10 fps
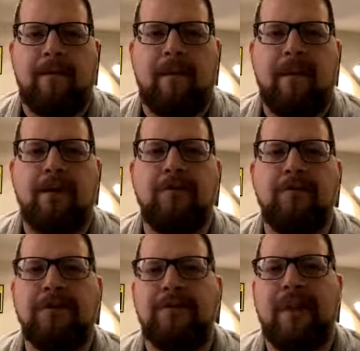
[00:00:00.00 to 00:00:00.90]

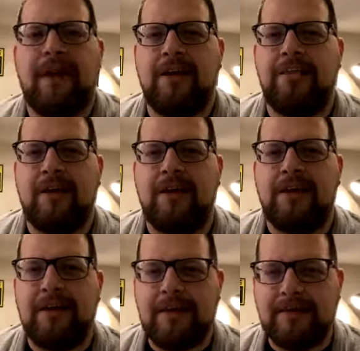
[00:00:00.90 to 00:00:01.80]
reliant upon
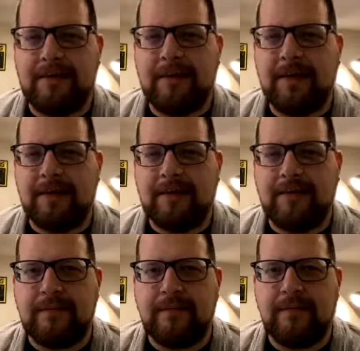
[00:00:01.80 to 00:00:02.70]
intellect,